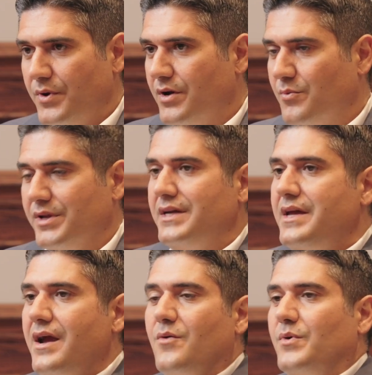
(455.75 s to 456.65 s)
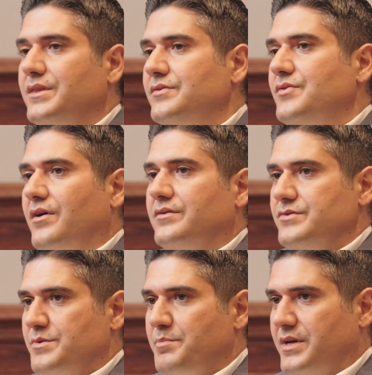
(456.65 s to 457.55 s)
don't really care what the
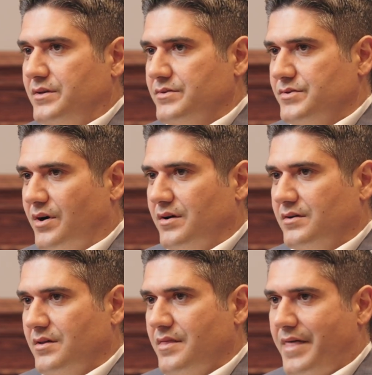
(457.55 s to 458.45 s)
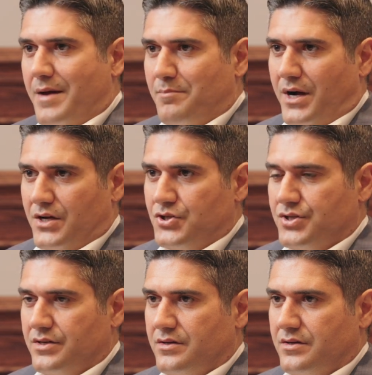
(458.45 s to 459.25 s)
doctor's opinions are that much,